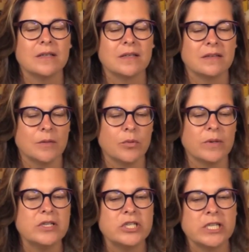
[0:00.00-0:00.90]
The
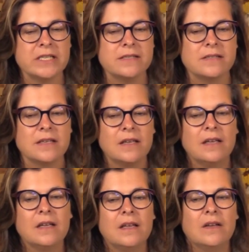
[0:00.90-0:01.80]
Beringians,
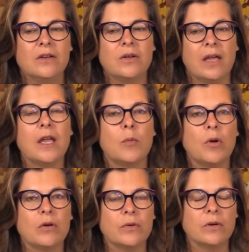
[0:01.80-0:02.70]
who came
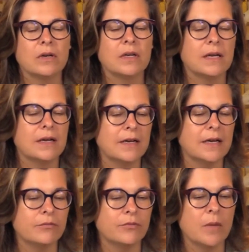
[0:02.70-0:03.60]
over
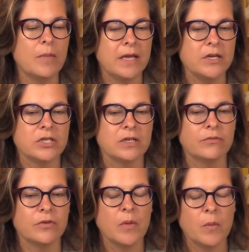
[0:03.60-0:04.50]
from Asia,
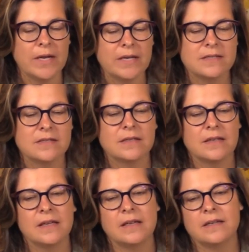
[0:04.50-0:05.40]
from the West,
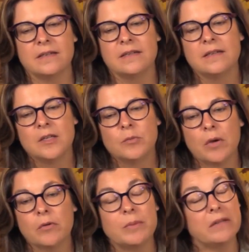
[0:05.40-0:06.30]
and
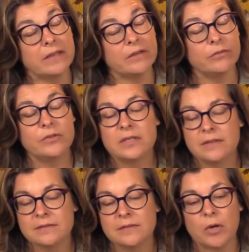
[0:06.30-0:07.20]
probably lived
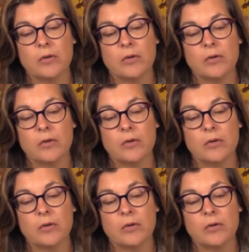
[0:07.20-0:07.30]
on